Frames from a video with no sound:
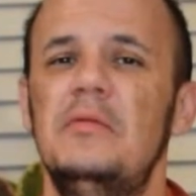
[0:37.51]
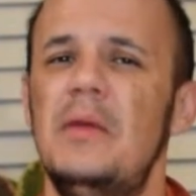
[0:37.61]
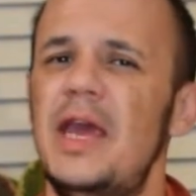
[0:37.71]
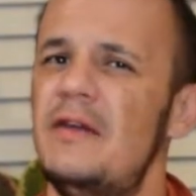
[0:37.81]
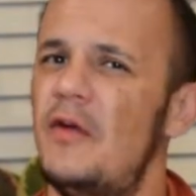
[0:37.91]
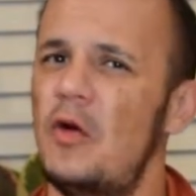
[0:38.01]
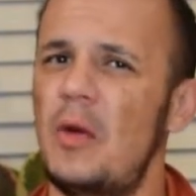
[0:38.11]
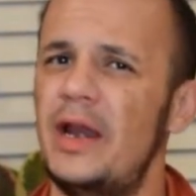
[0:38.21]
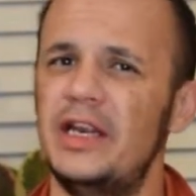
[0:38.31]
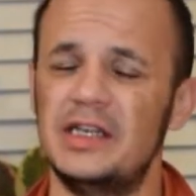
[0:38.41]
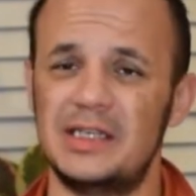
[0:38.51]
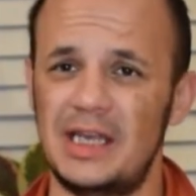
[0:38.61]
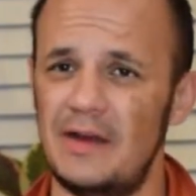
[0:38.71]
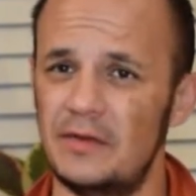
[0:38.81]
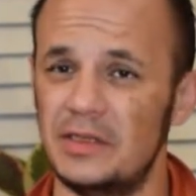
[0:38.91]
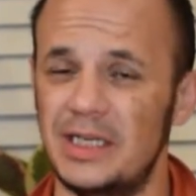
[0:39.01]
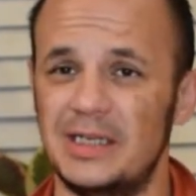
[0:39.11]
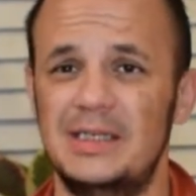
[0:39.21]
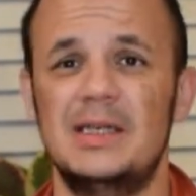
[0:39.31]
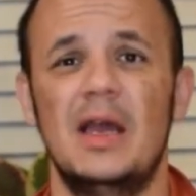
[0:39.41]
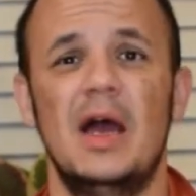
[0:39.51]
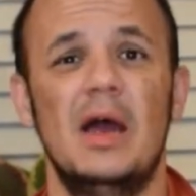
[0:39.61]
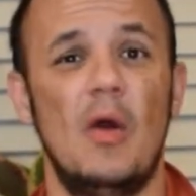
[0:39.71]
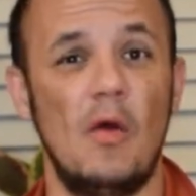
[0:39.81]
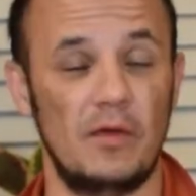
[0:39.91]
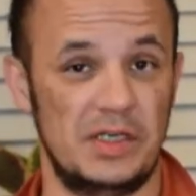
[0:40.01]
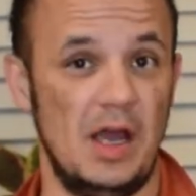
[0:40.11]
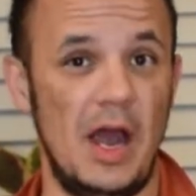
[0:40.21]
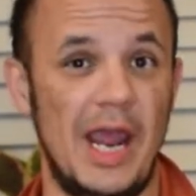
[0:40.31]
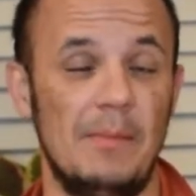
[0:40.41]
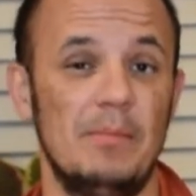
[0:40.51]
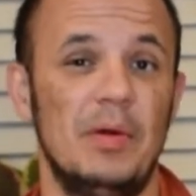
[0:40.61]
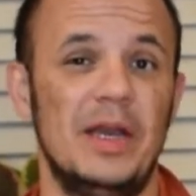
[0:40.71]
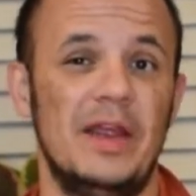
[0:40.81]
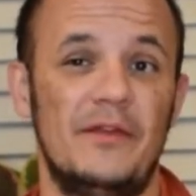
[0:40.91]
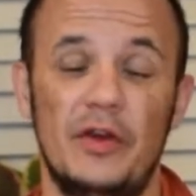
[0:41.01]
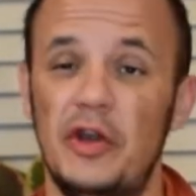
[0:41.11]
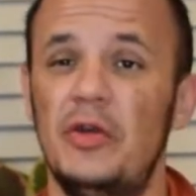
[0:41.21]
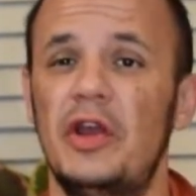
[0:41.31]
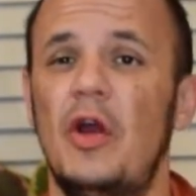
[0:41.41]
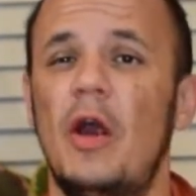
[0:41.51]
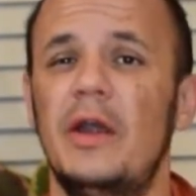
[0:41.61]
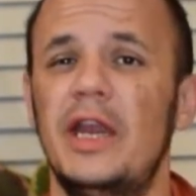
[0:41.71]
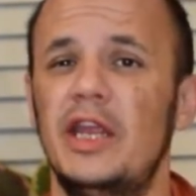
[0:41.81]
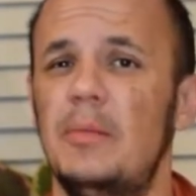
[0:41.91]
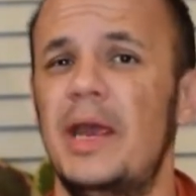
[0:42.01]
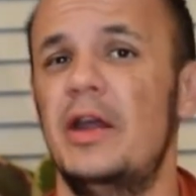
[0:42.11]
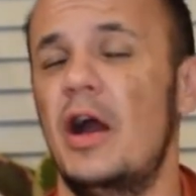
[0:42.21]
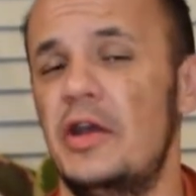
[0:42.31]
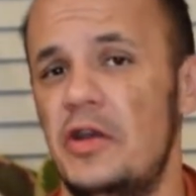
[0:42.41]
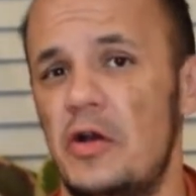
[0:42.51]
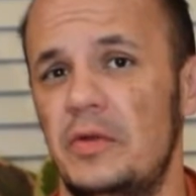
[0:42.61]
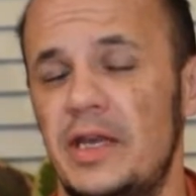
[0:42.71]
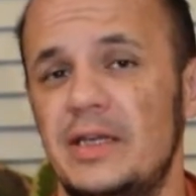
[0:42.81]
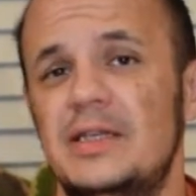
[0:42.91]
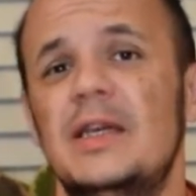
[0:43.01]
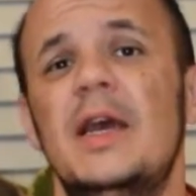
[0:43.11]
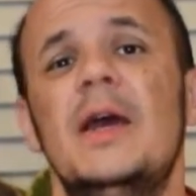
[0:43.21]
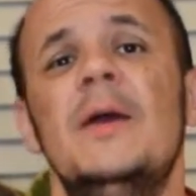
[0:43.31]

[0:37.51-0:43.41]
You may have already discovered this over time, but if you're new to gardening, you may not know this.